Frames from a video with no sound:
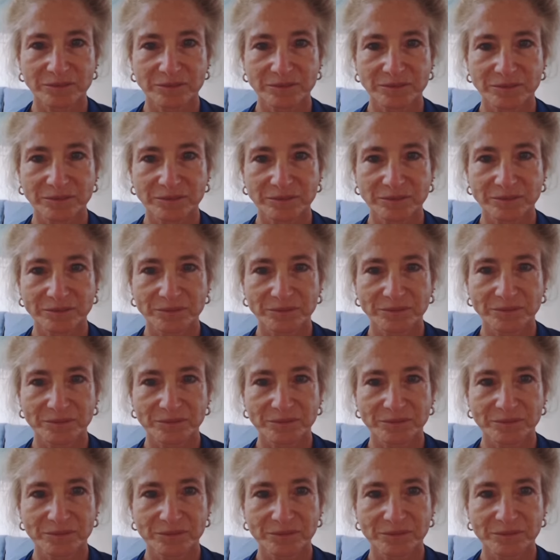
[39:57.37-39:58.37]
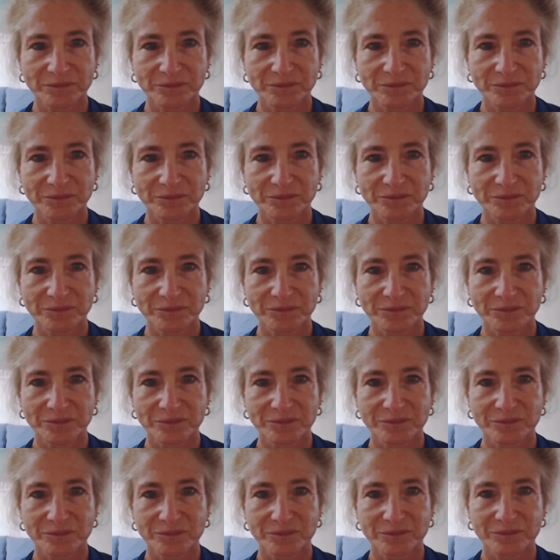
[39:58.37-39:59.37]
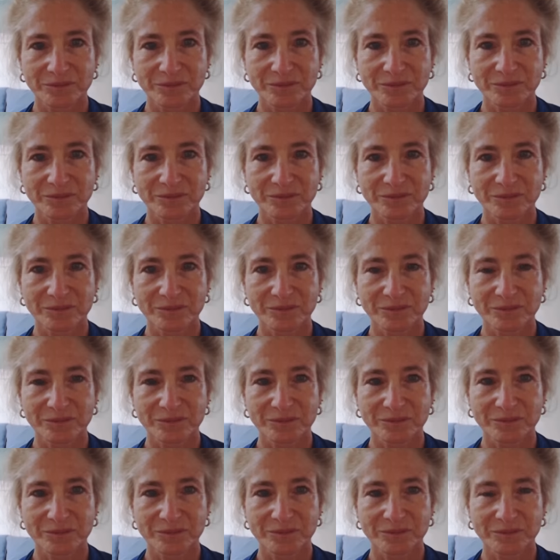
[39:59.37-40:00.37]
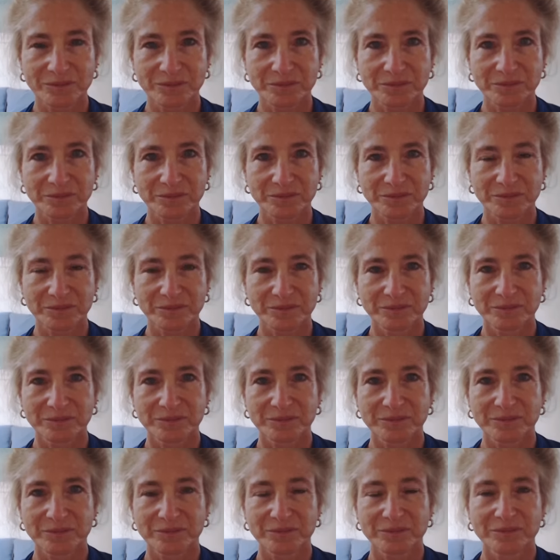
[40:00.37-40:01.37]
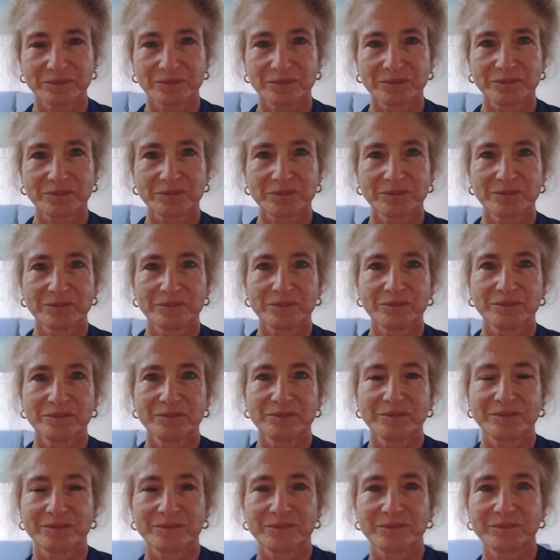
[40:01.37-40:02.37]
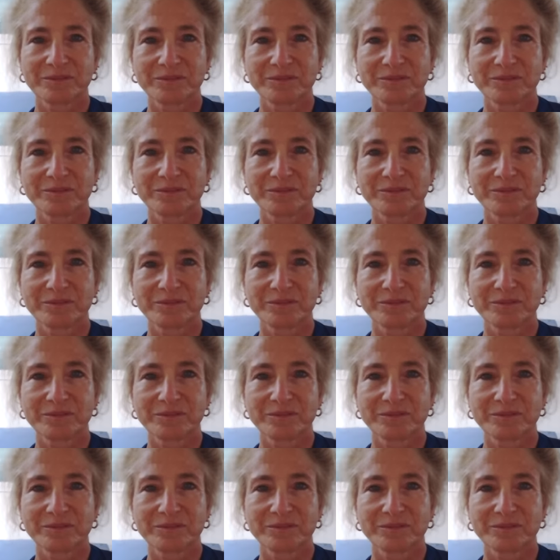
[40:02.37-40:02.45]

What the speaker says: (silence)